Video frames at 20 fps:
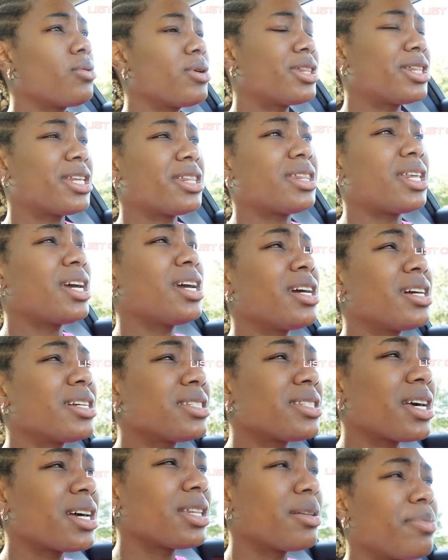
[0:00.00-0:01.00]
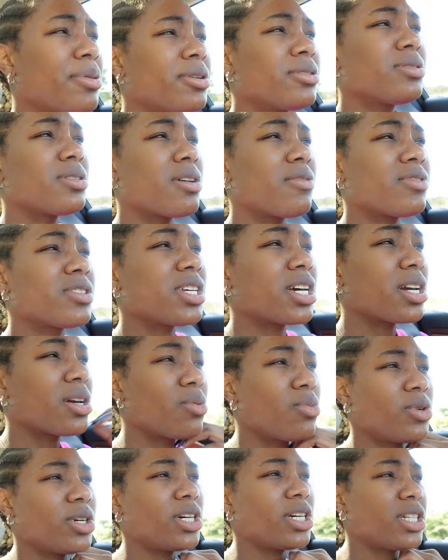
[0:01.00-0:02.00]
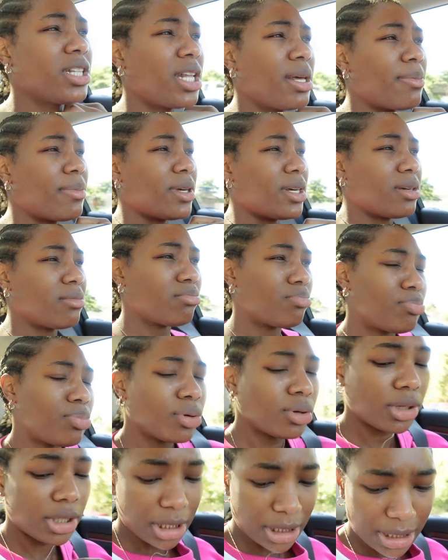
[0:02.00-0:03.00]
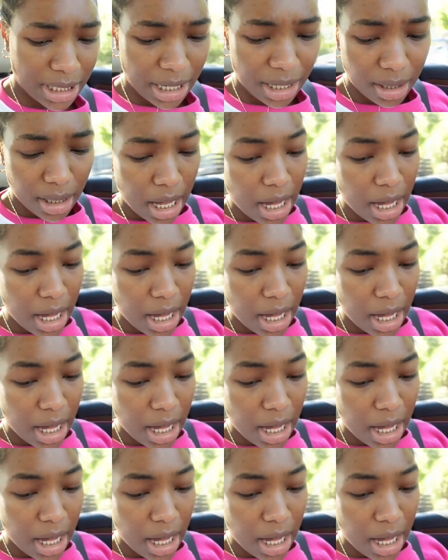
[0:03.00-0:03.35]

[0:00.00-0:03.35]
the thing inside the post office. Like it wouldn't let me pull it down.